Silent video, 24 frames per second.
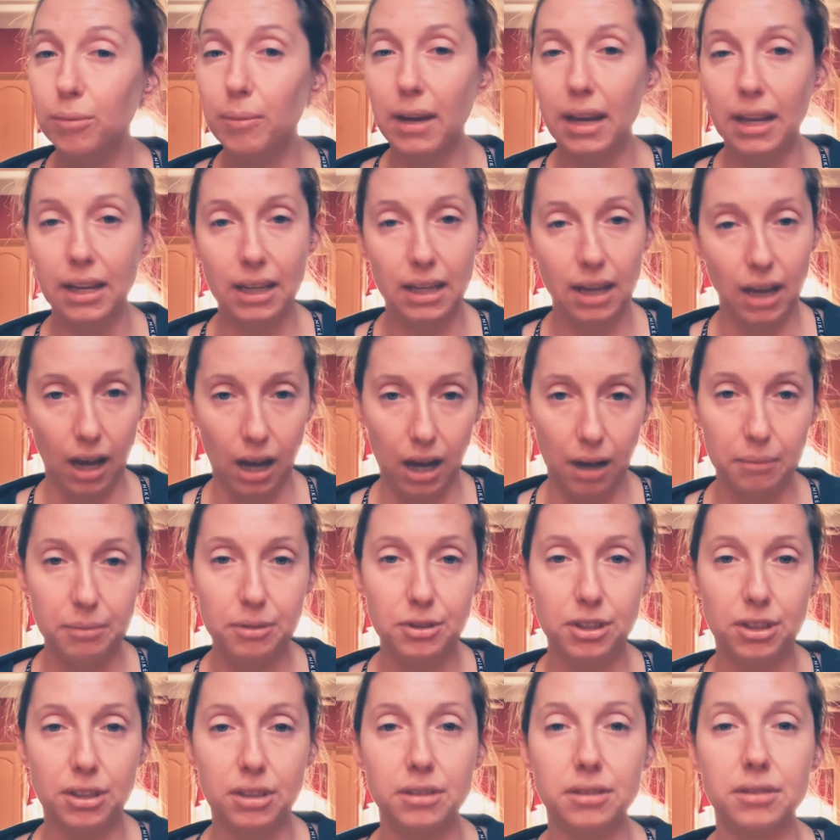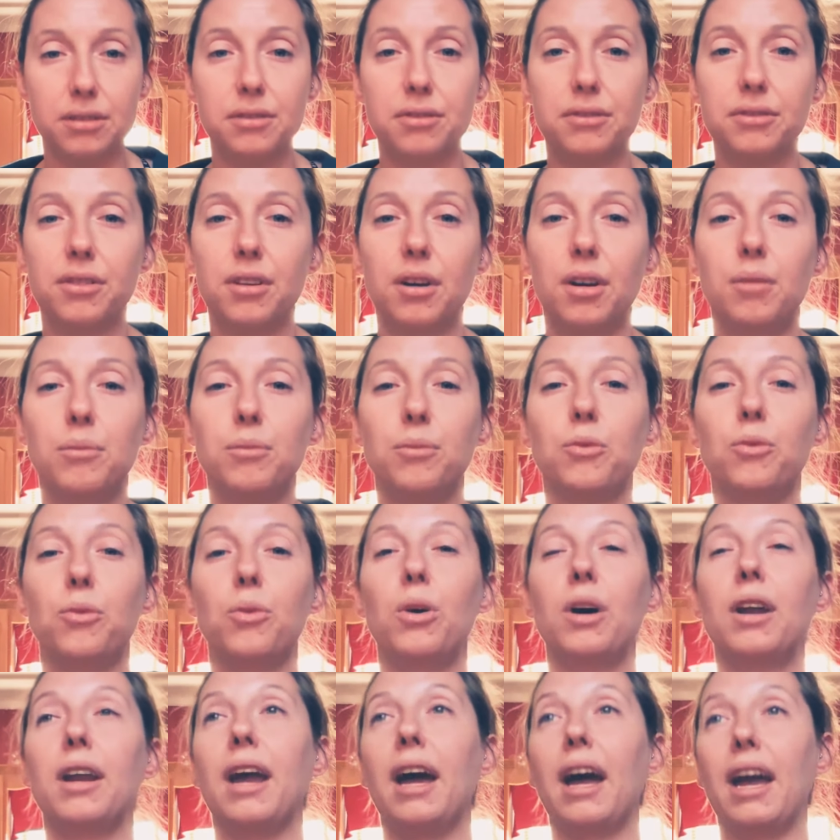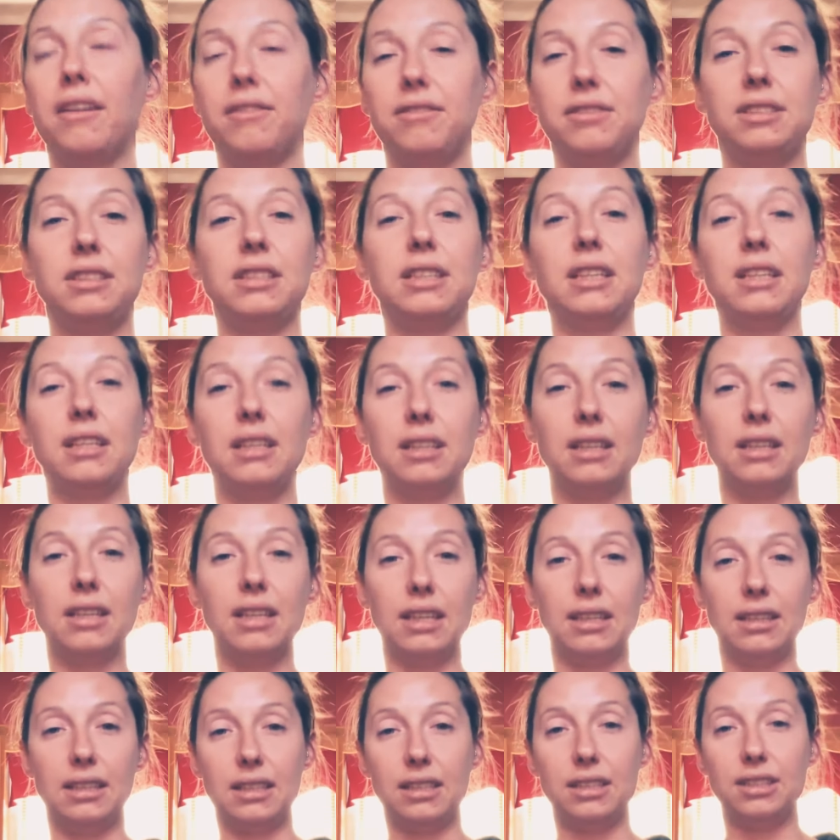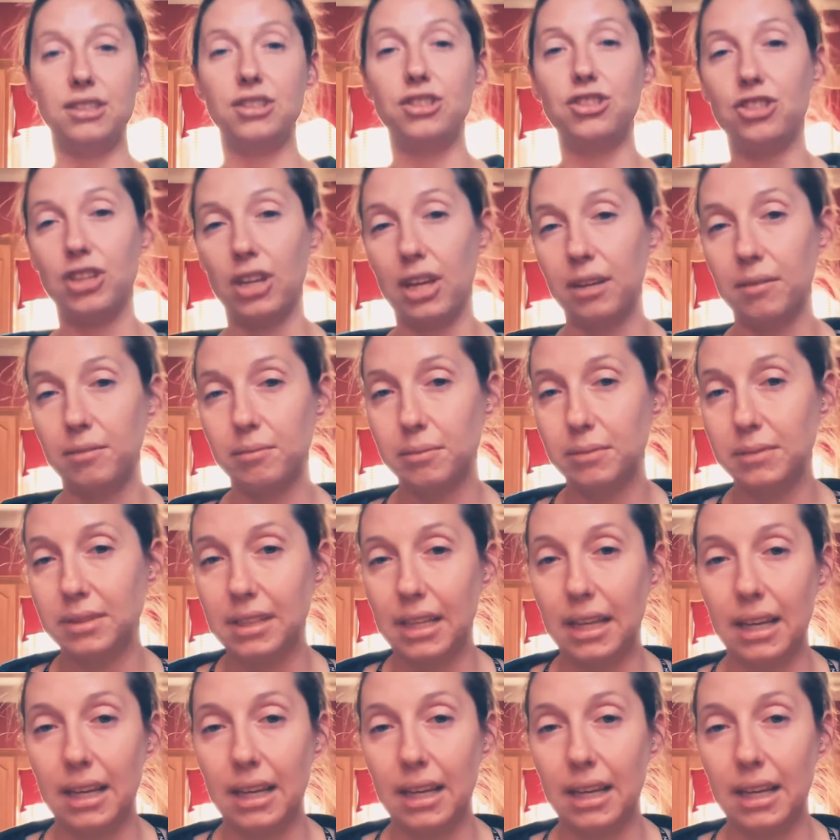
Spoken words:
many options from what I've seen in these gyms,